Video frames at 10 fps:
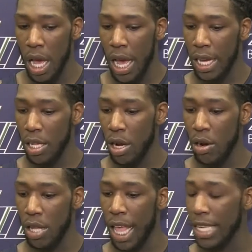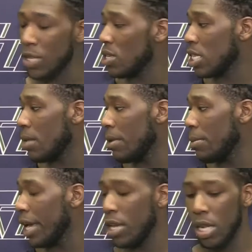and, you know, a lot of switches can be
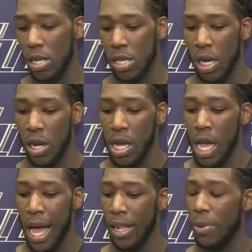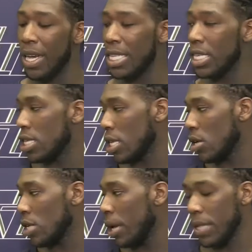made, you know. So I don't pay attention to
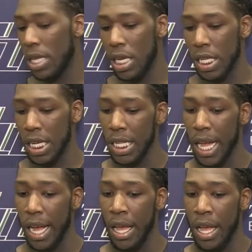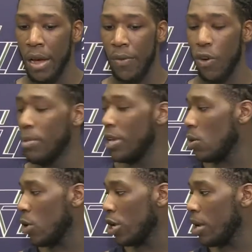those type of things. That's not for me
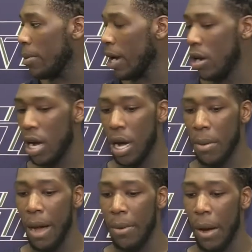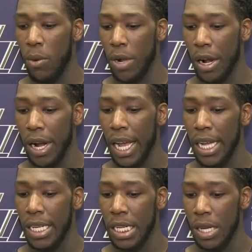to worry about. I'm with a great
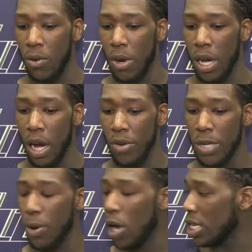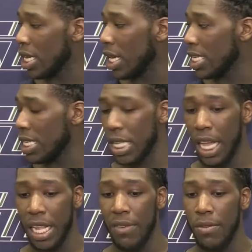agency with Rich Paul and Clutch, and
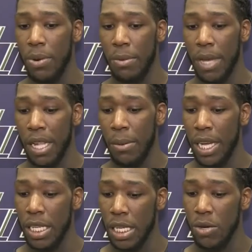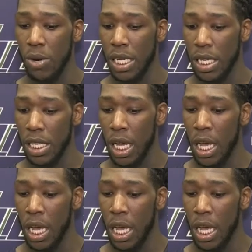they definitely put me in the best situations